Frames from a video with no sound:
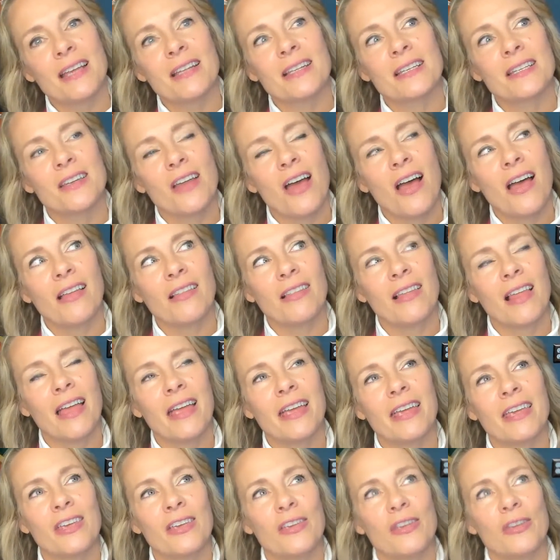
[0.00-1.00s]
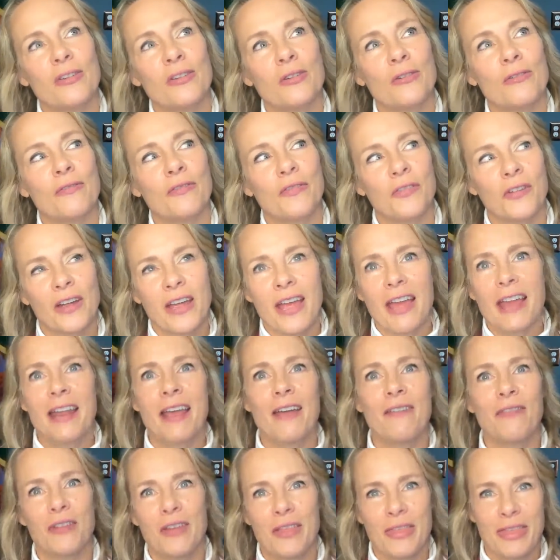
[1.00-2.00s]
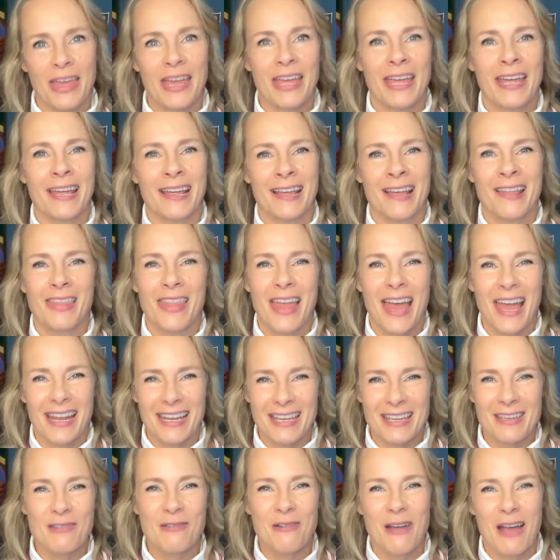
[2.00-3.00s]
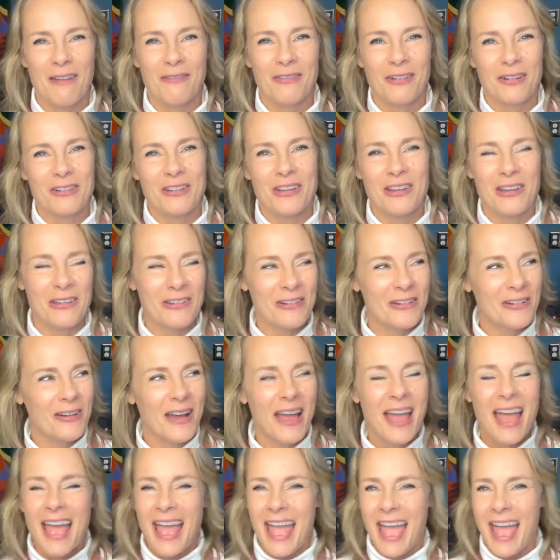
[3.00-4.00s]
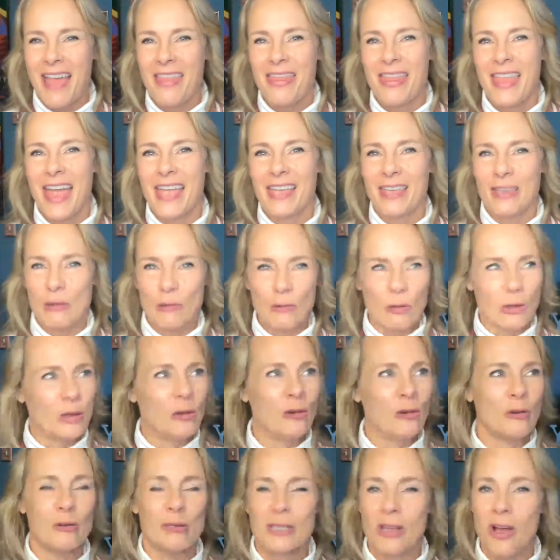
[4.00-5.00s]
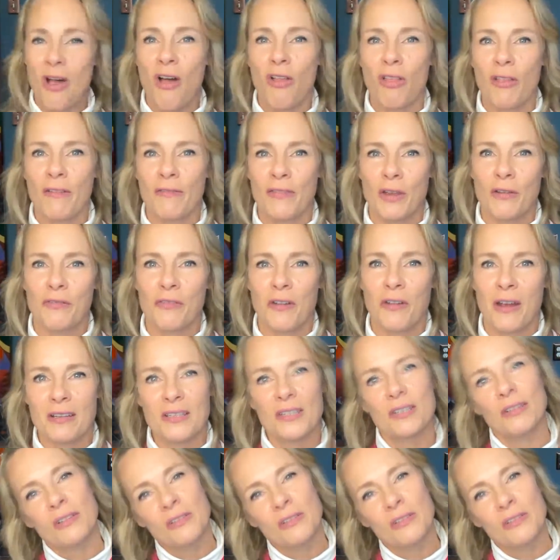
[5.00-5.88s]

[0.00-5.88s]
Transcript: it's not like you forget everything that you ever knew and that you lose all of your friends.